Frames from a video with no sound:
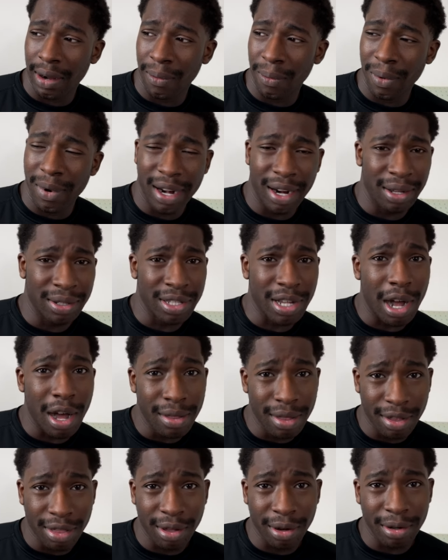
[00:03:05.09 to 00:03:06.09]
what else?
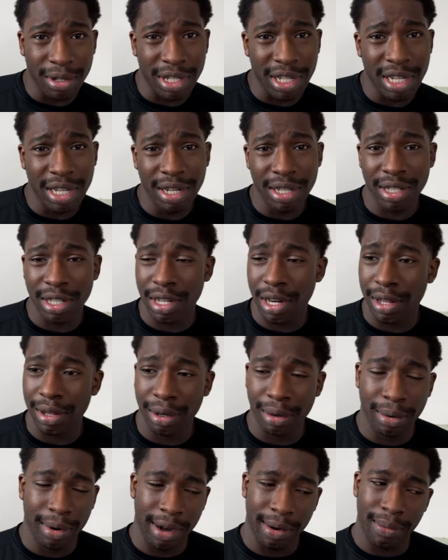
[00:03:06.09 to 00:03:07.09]
Other 13 is
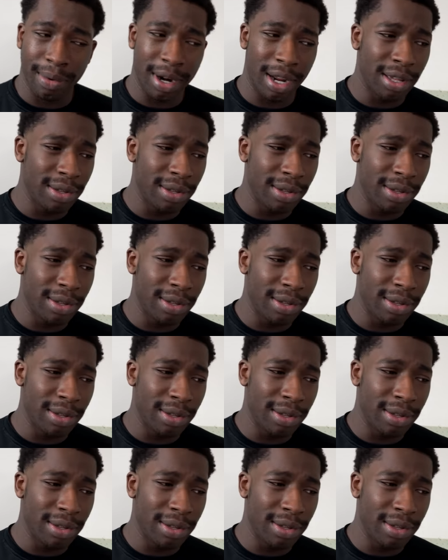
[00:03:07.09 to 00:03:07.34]
another great one.